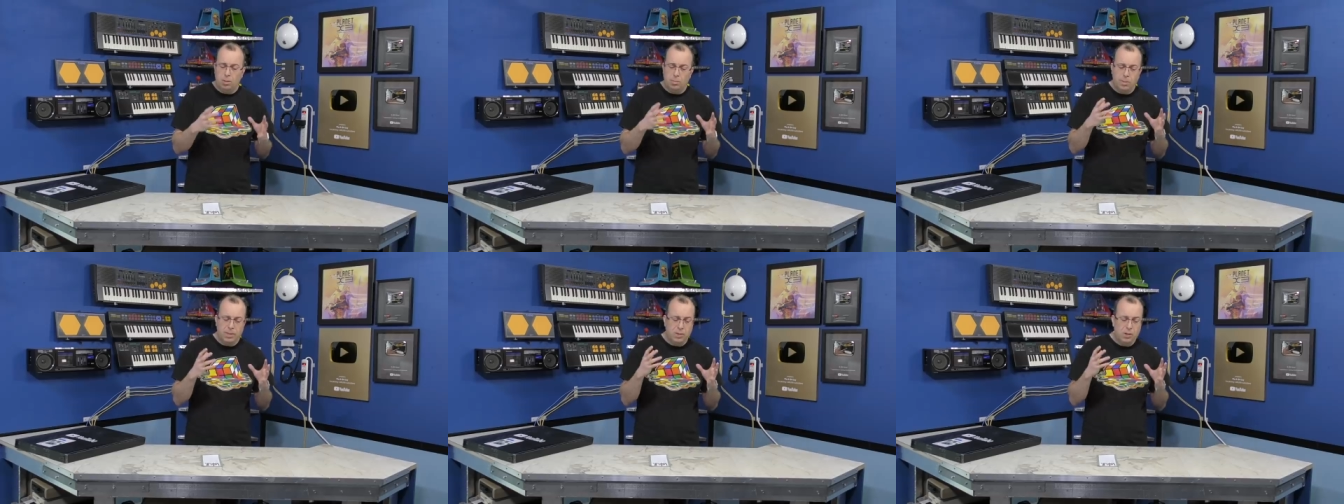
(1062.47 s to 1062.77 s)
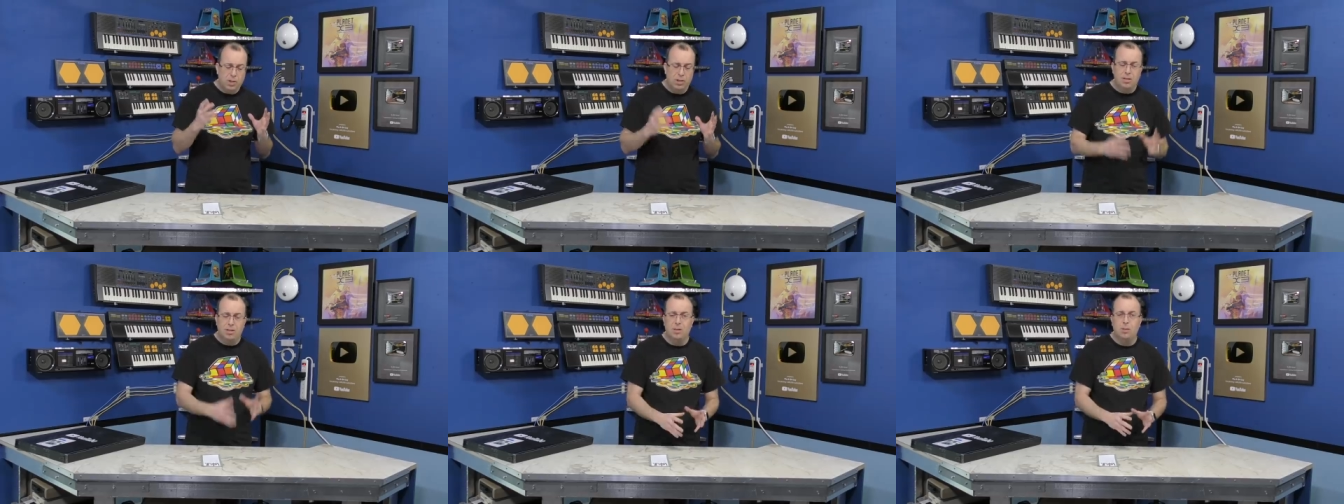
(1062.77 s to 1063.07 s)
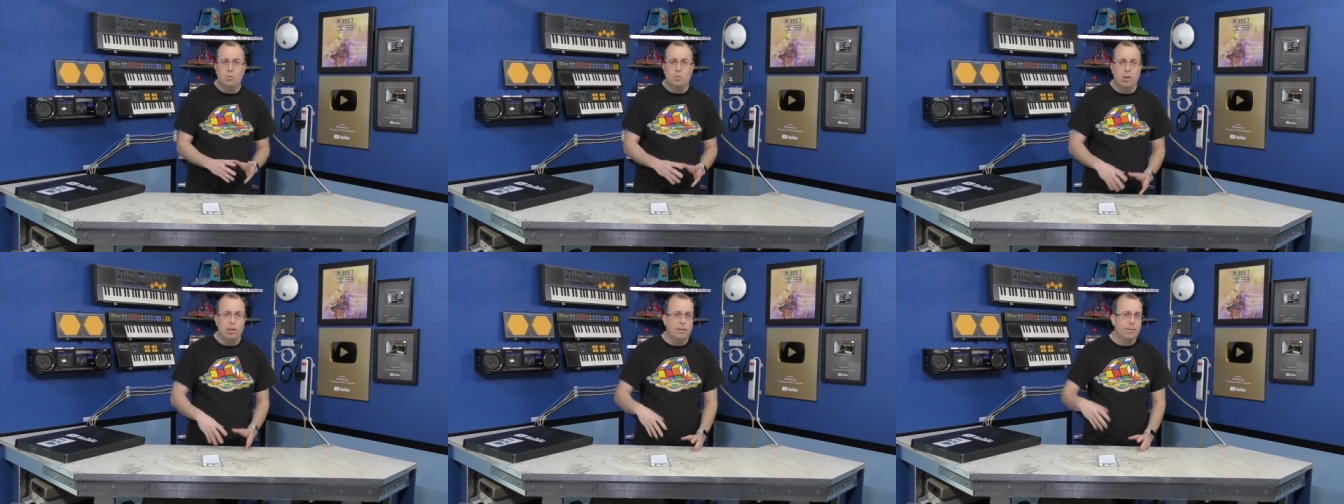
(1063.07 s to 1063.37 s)
to be just
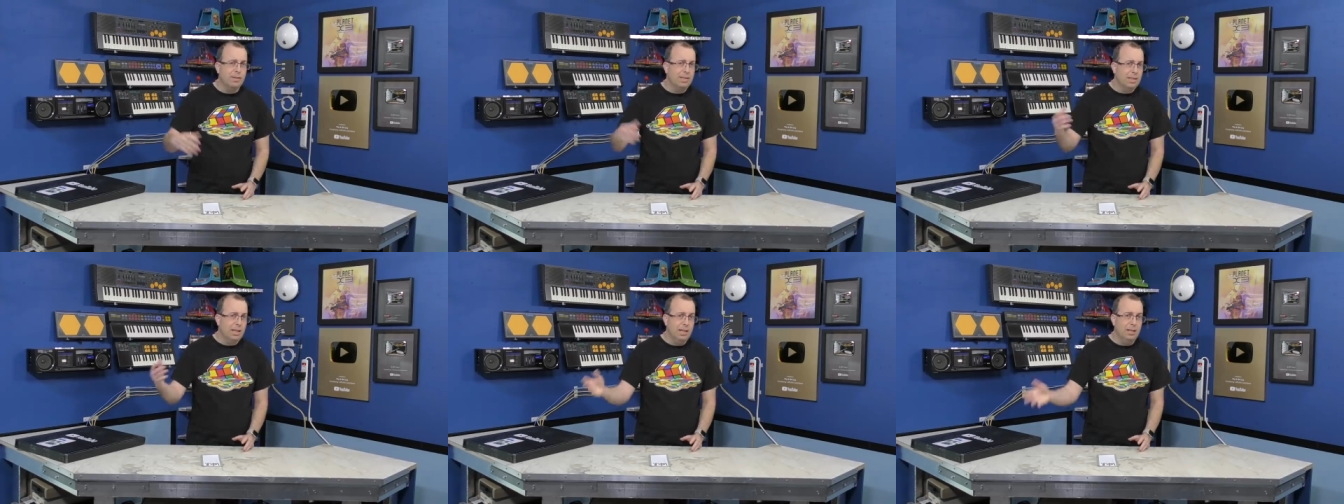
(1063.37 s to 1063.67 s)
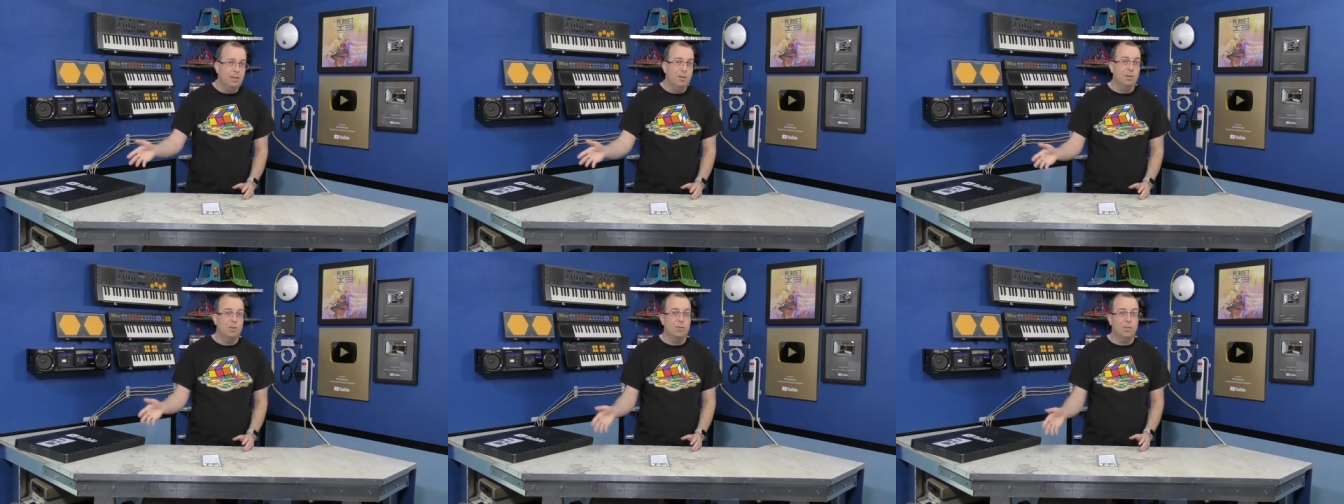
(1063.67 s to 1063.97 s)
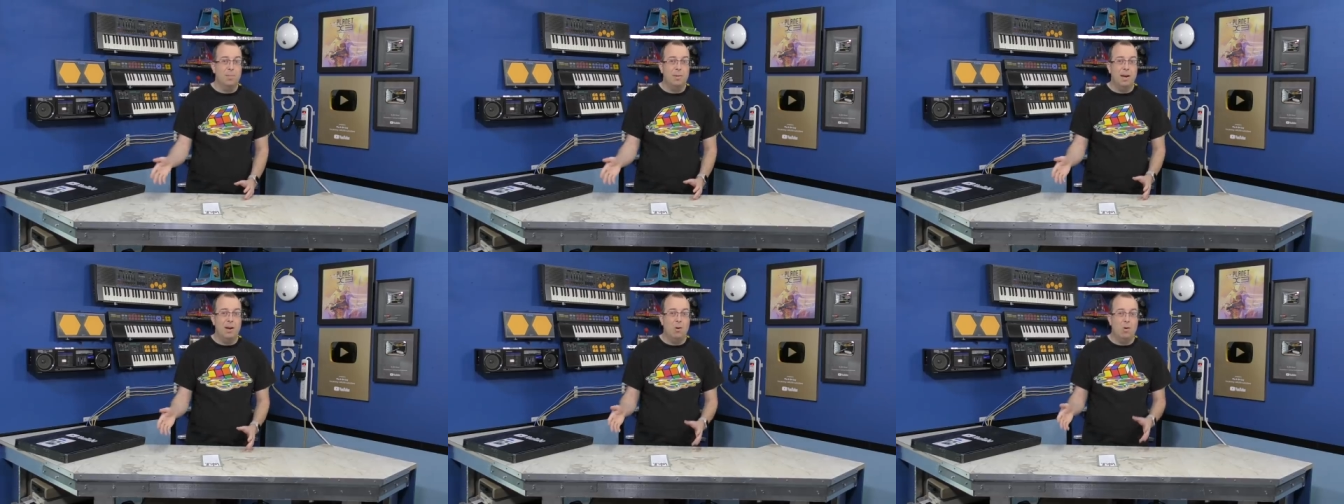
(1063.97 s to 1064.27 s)
as relevant 10 years
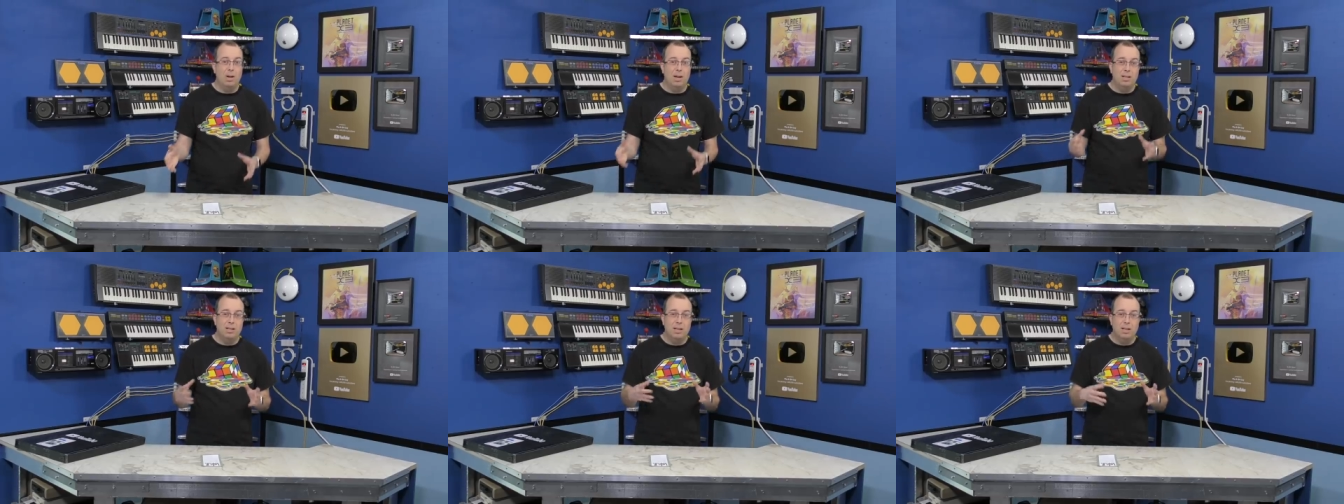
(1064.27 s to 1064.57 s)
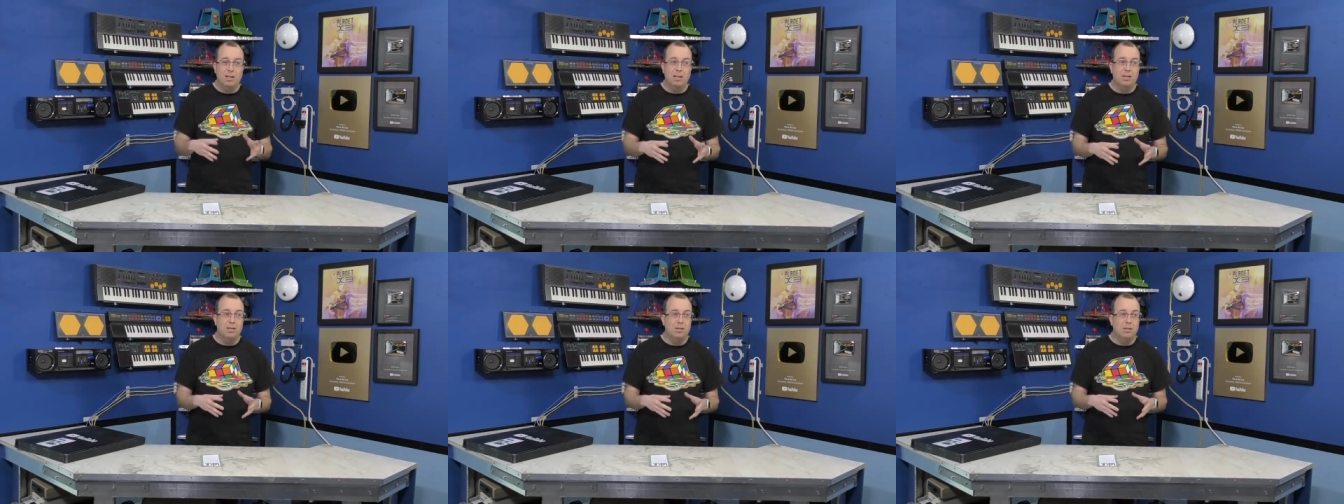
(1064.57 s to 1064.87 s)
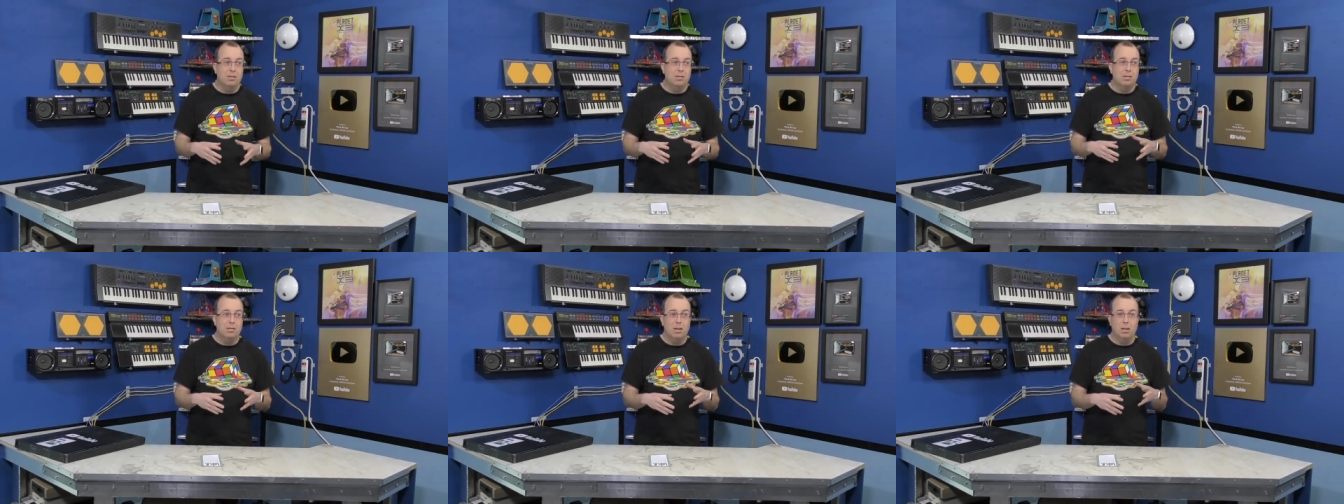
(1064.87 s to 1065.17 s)
from now as it
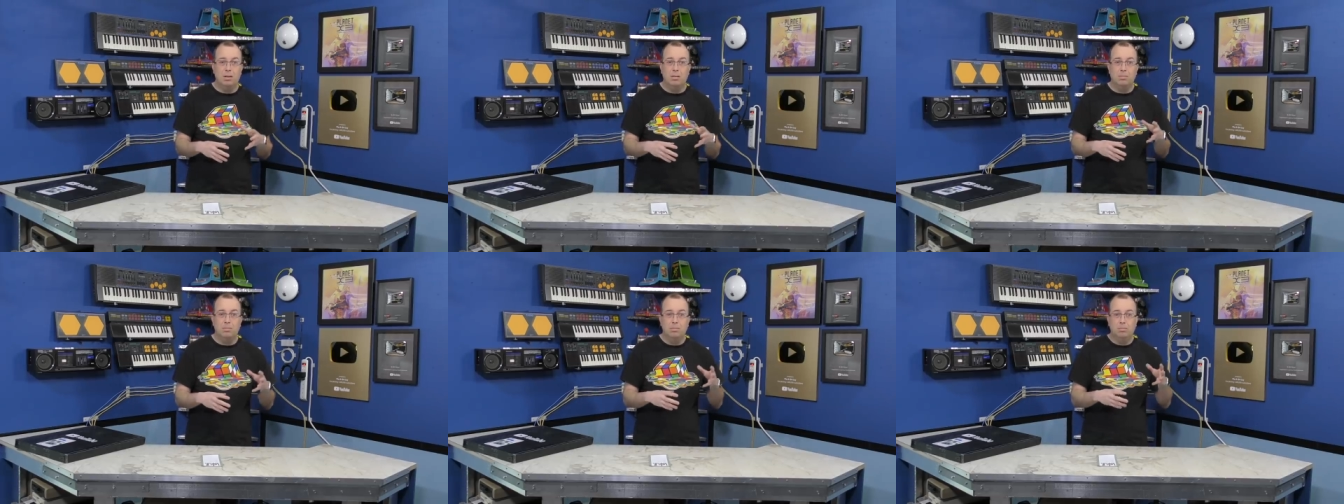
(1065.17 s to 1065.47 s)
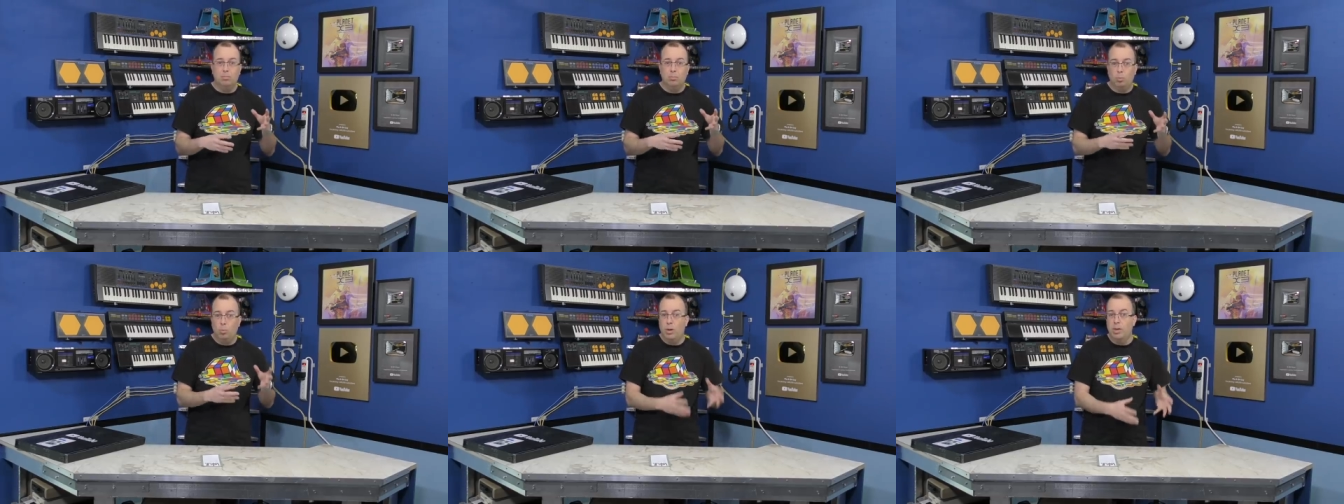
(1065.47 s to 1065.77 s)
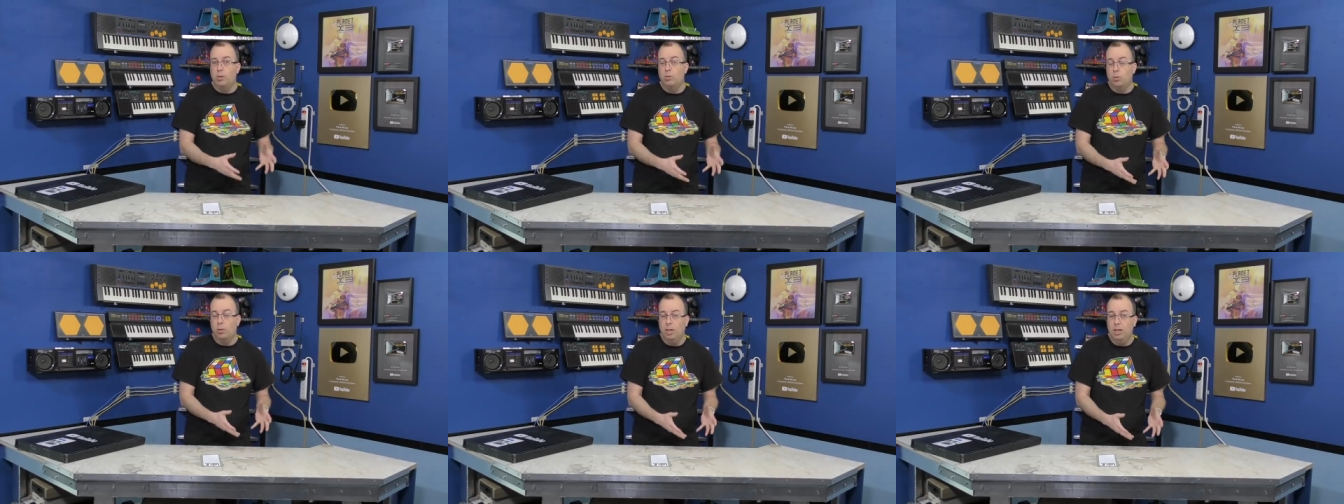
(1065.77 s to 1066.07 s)
is uh,
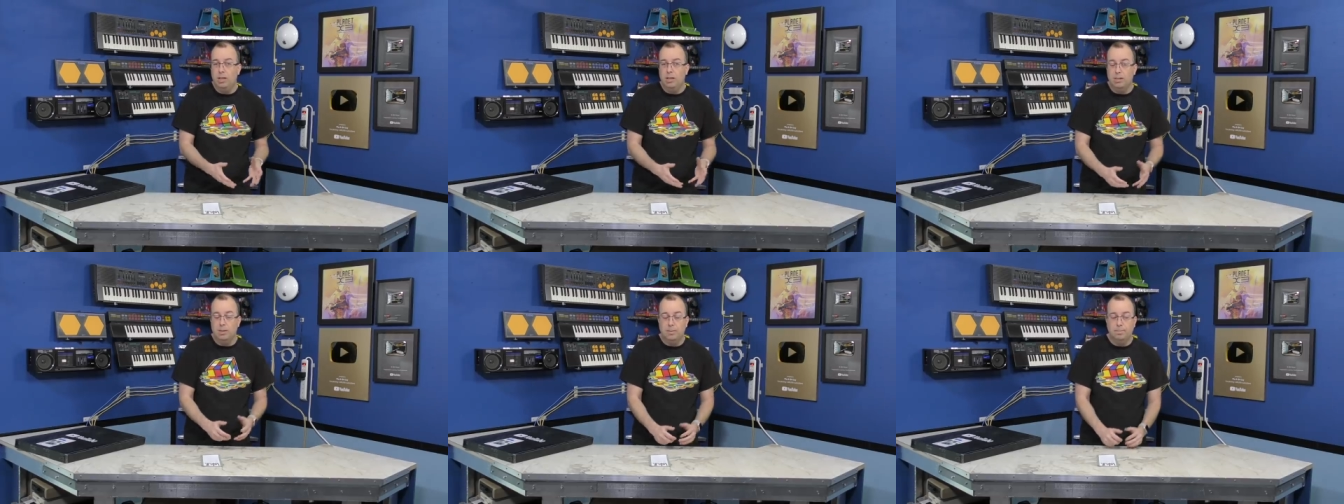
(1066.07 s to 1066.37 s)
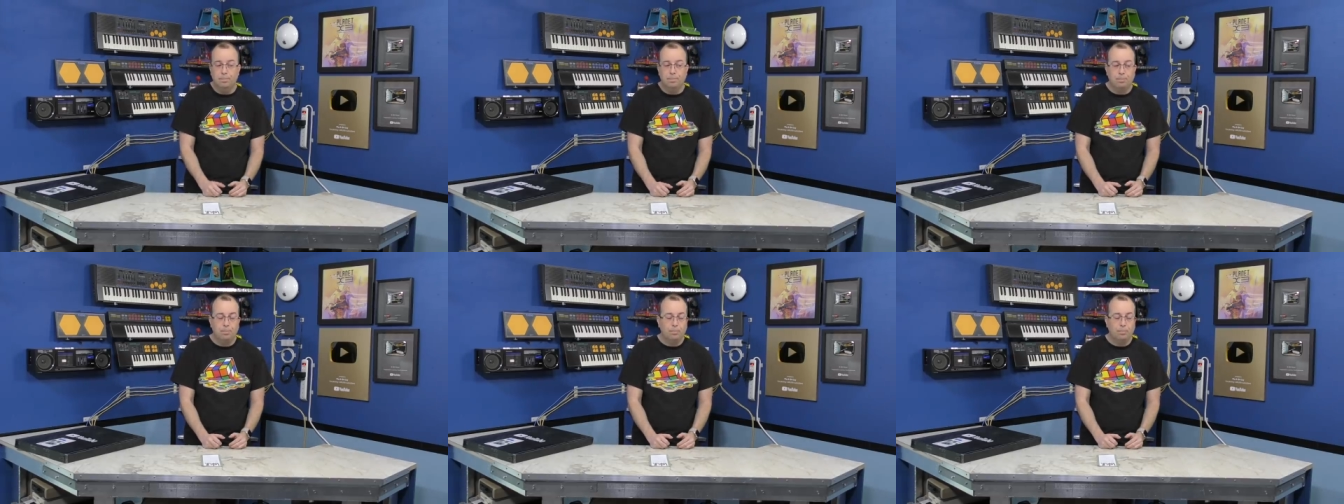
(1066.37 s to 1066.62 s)
when it's released.